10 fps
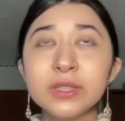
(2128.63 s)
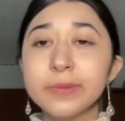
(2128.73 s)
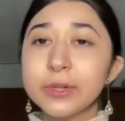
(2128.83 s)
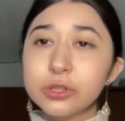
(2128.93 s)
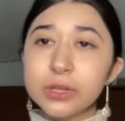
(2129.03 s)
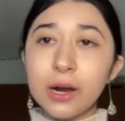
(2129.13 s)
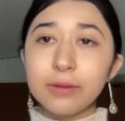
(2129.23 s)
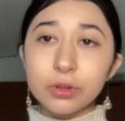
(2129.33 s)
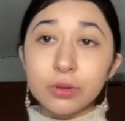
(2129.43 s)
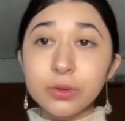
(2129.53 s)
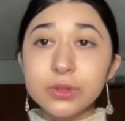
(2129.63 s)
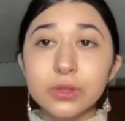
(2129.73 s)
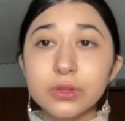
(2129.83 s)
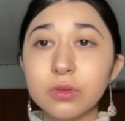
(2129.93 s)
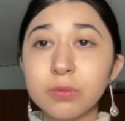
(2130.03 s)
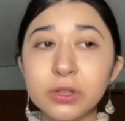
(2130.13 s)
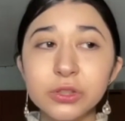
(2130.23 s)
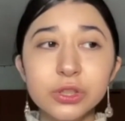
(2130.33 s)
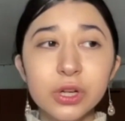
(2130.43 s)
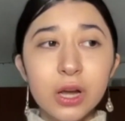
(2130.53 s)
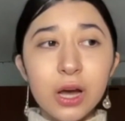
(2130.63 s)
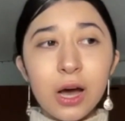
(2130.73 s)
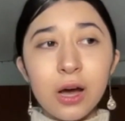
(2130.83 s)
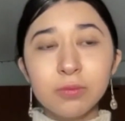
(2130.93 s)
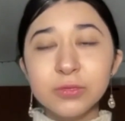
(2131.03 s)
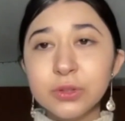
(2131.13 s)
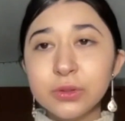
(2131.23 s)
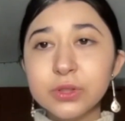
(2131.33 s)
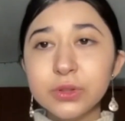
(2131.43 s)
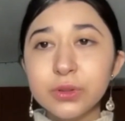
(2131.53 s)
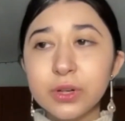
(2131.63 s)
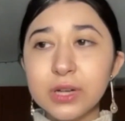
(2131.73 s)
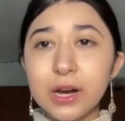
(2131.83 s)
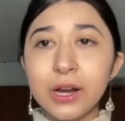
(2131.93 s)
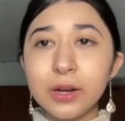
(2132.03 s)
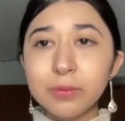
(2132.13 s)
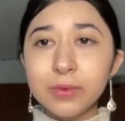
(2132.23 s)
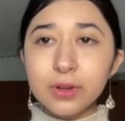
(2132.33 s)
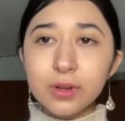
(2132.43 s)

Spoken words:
especially after losing so much due to their time?